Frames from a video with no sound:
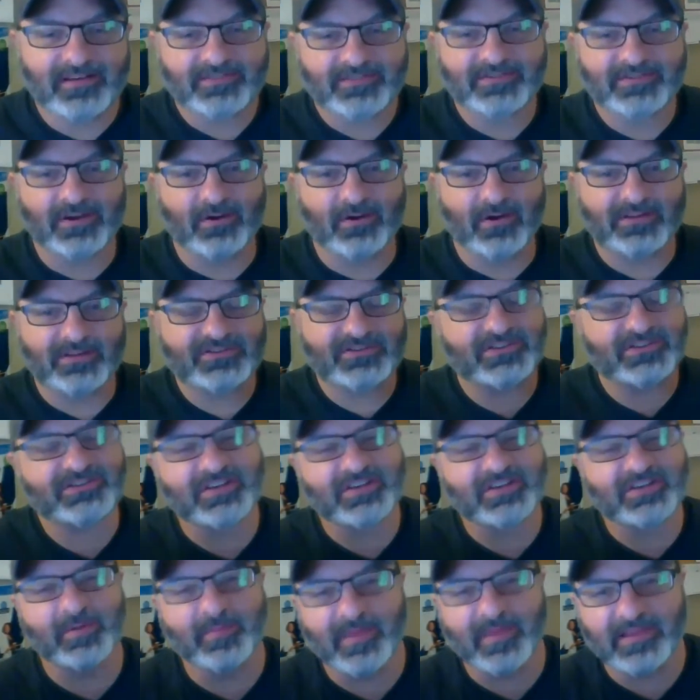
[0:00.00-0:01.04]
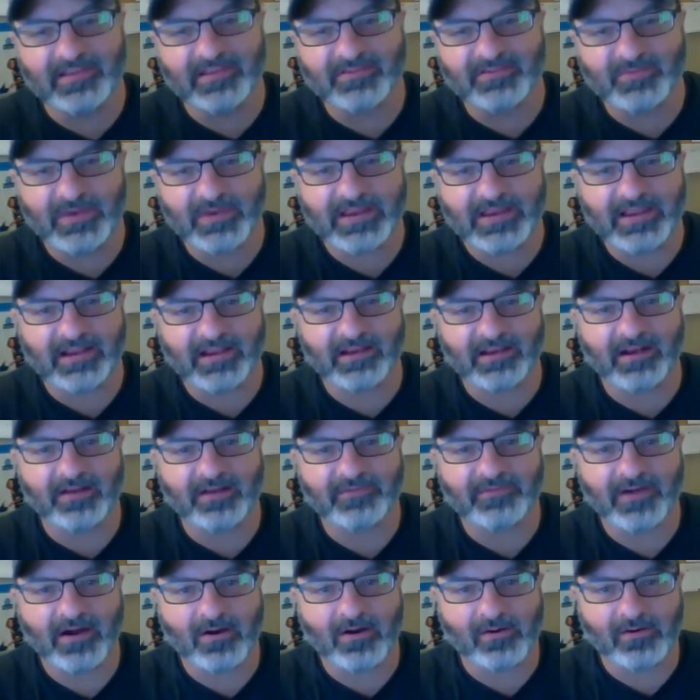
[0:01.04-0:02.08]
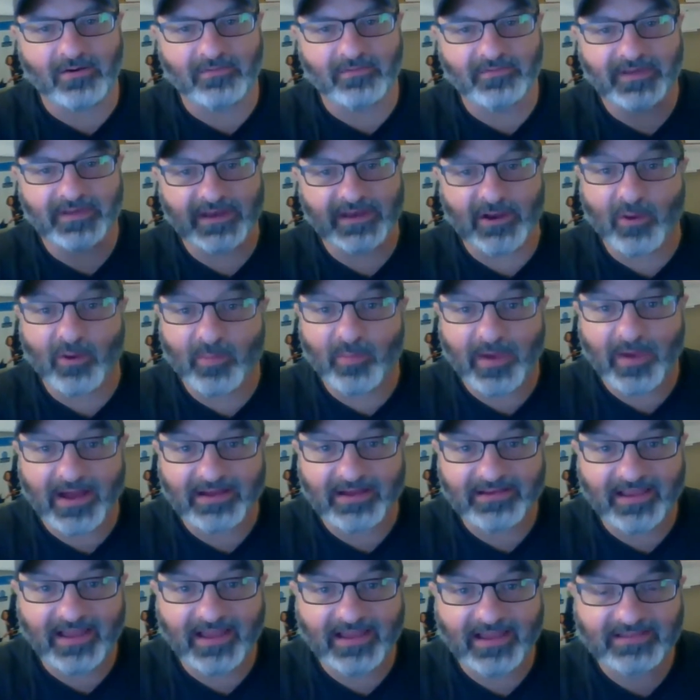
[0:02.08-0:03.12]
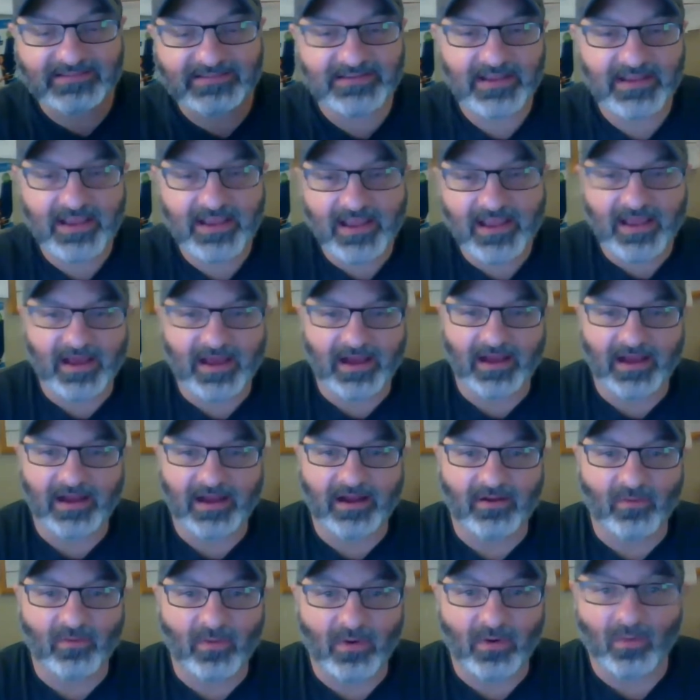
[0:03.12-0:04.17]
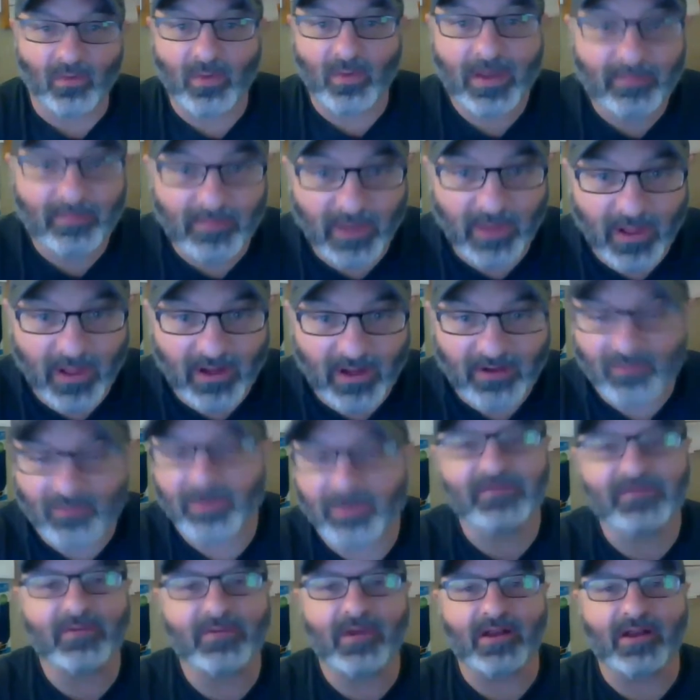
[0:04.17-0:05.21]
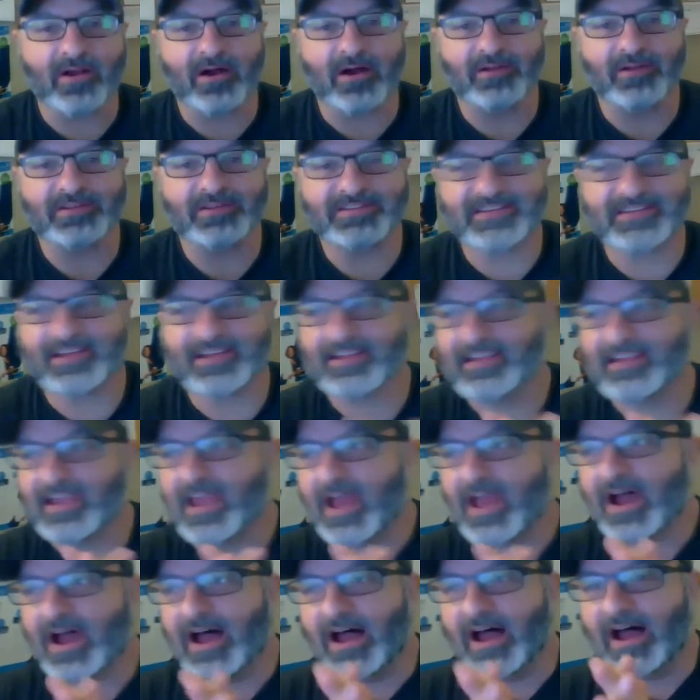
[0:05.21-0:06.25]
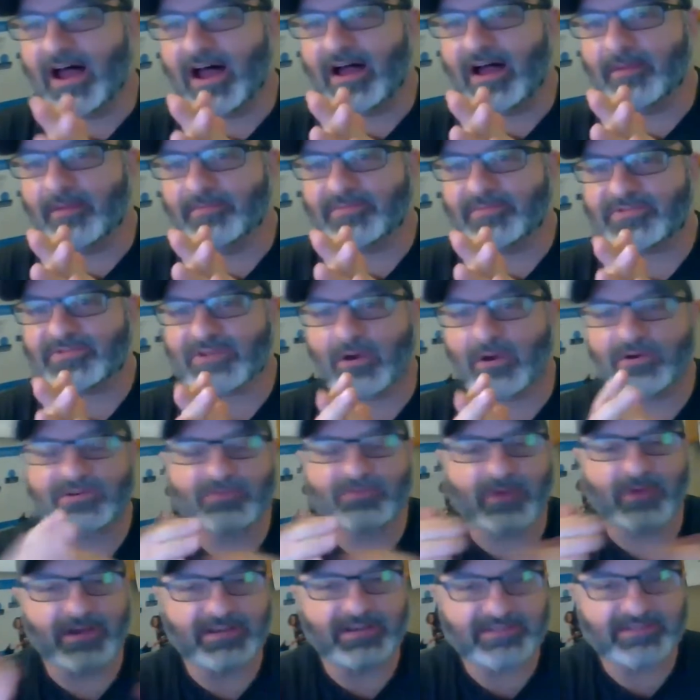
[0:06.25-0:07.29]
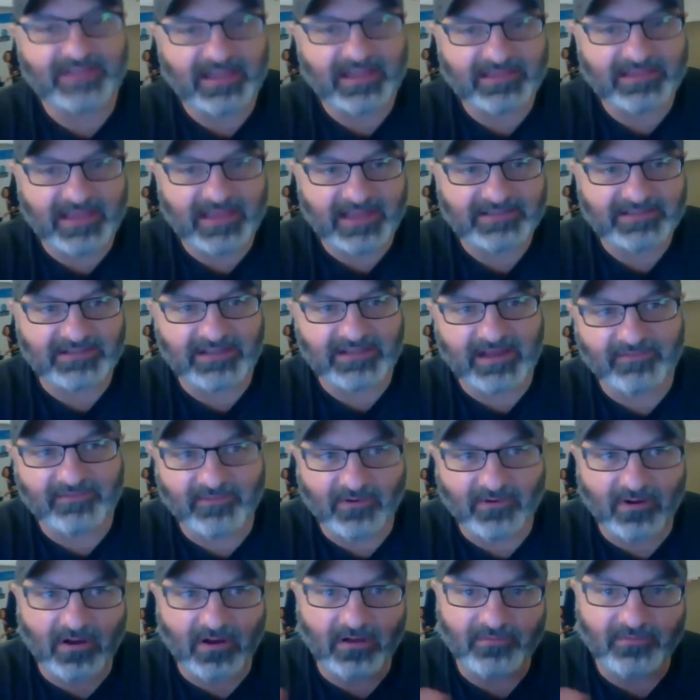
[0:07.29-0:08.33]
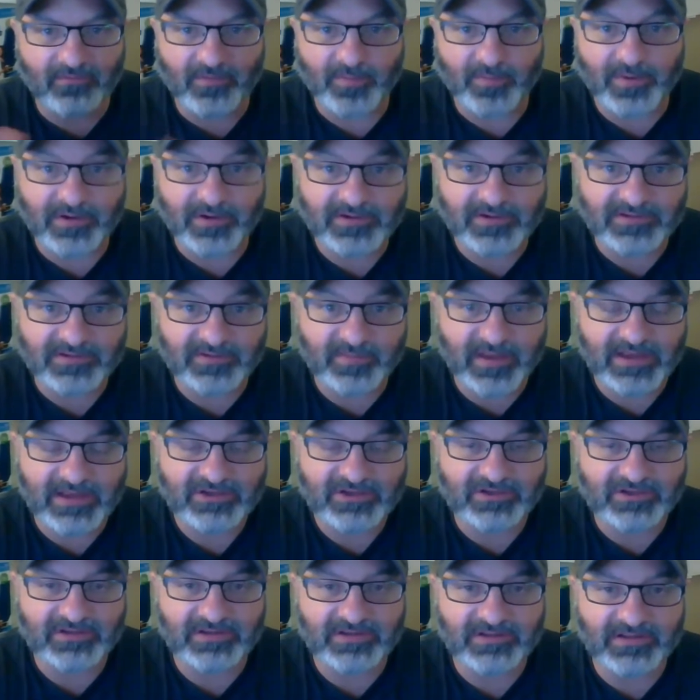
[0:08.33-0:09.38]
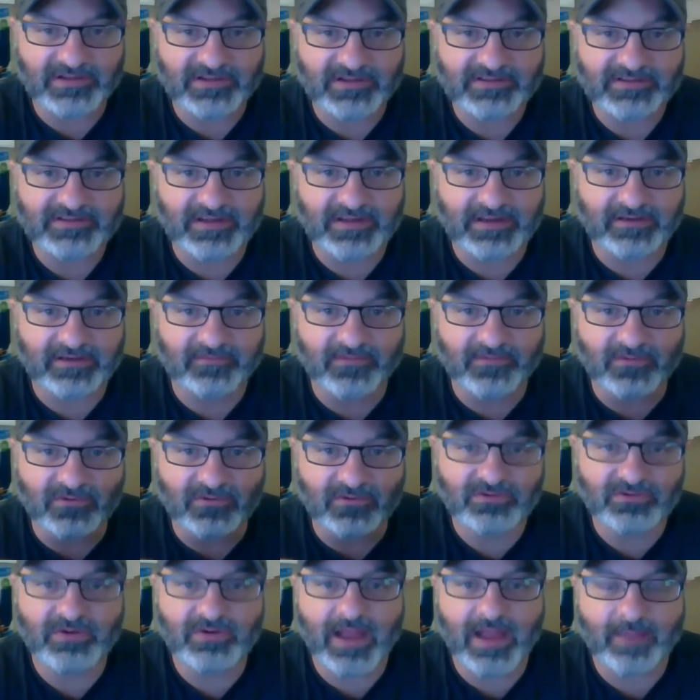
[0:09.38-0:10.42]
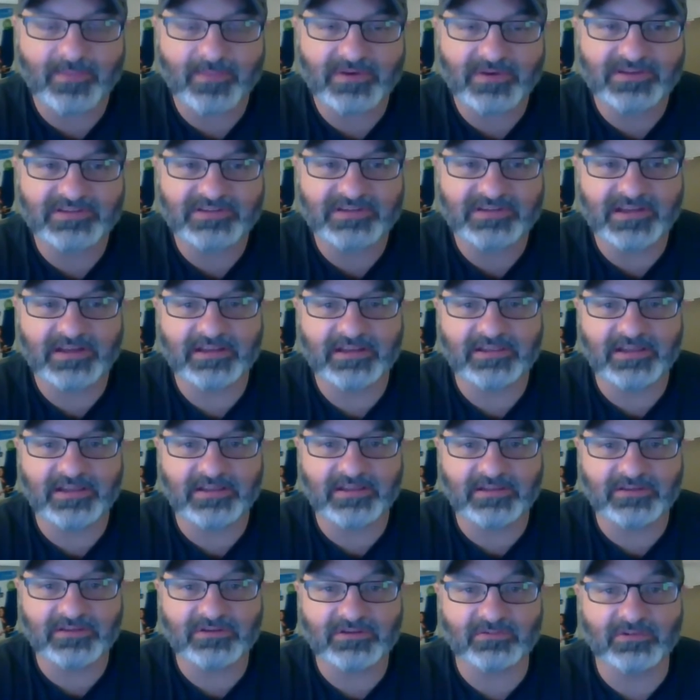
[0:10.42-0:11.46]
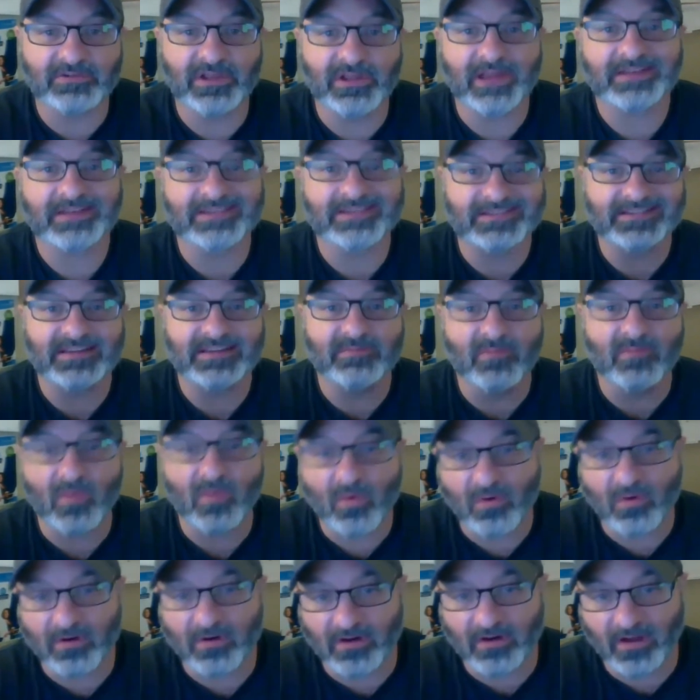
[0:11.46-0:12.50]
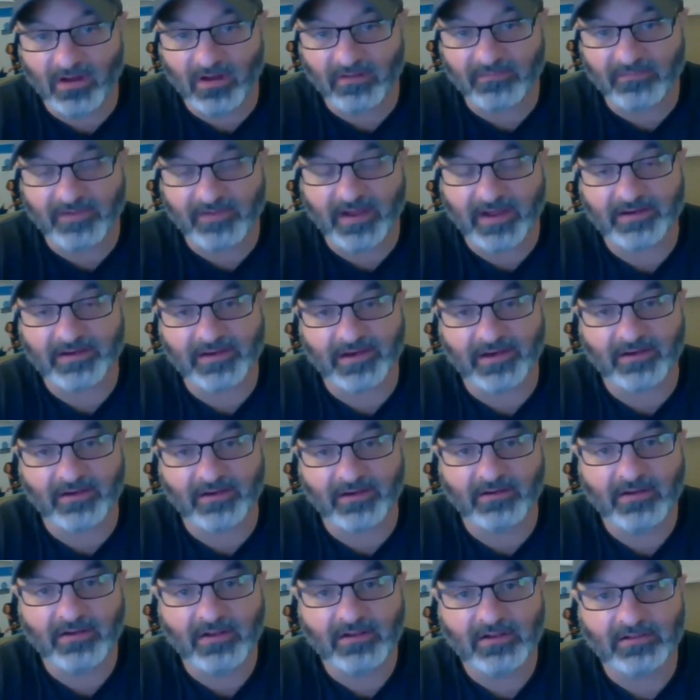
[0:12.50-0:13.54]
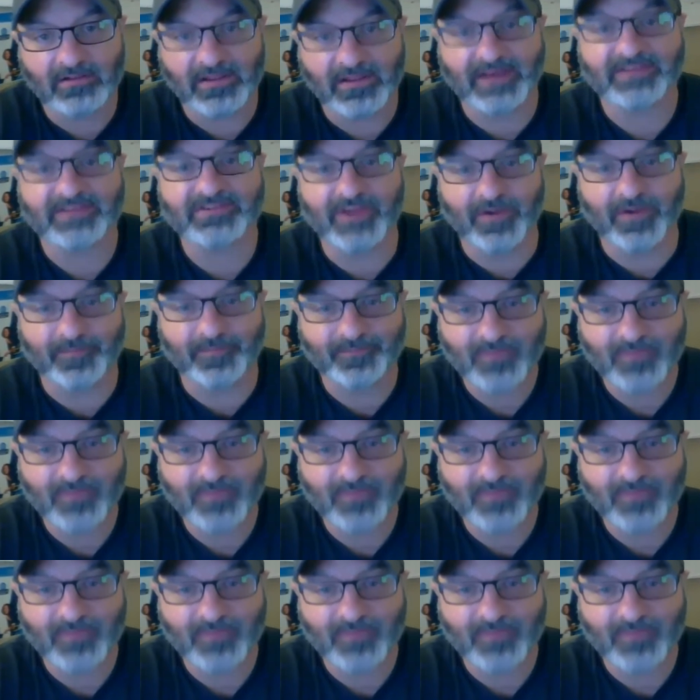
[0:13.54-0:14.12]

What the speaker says: So it's just going to be me this week kicking off our video podcast or web blog, whatever you want to call this thing. So just wanted to say thanks a lot for all of your participation in this. And if you do happen to see anything that you'd like to see more of on here, let us know.